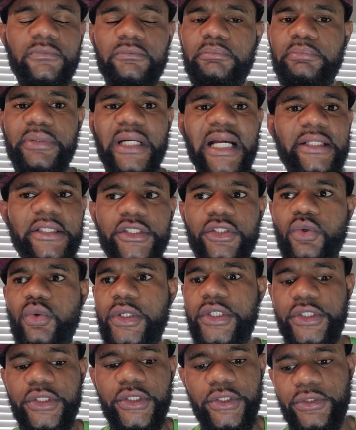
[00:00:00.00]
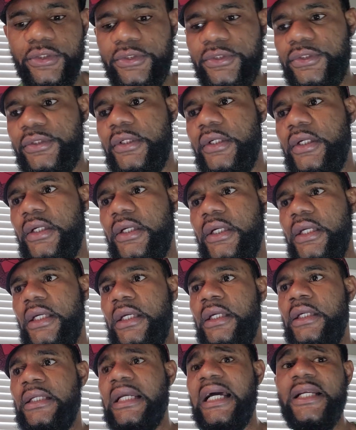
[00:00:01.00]
practice questions.
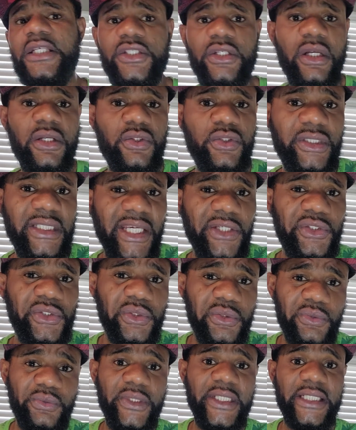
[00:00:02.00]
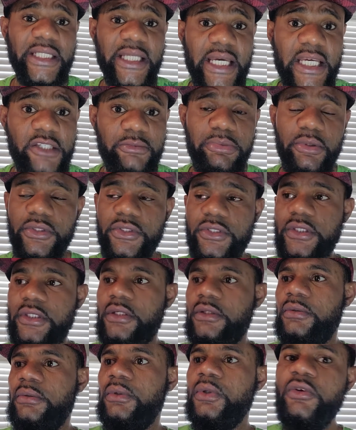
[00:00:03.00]
And that is not to say you shouldn't read textbooks. You
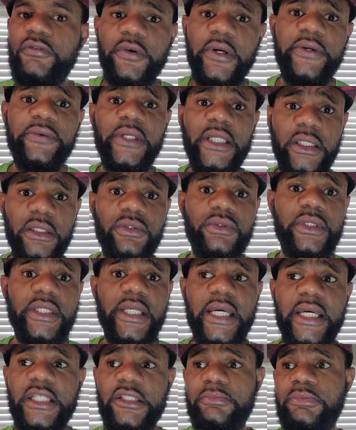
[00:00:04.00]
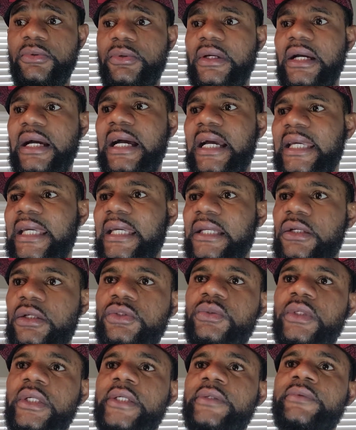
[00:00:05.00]
know, look for a really good textbook. I cannot
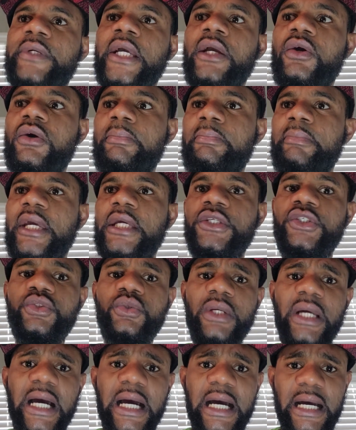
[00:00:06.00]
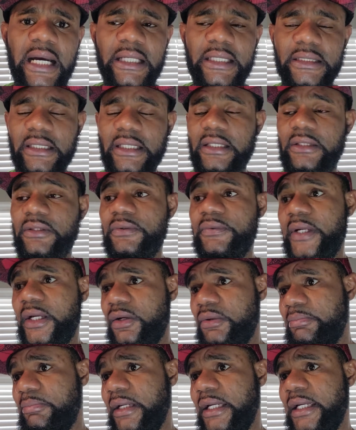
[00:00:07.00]
really recommend you guys. I cannot
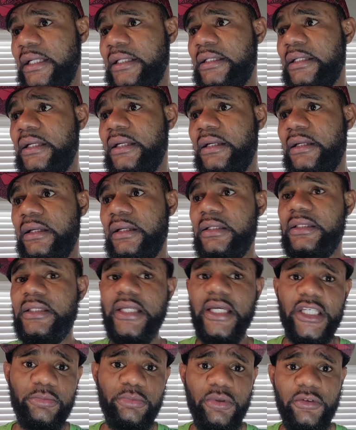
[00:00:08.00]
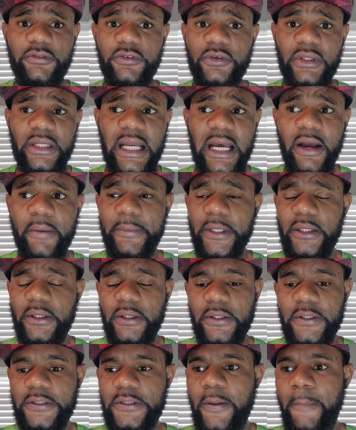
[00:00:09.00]
recommend a textbook for now,
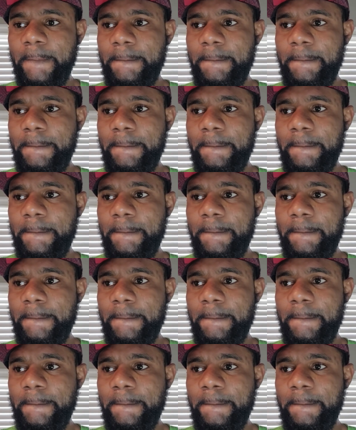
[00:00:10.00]
because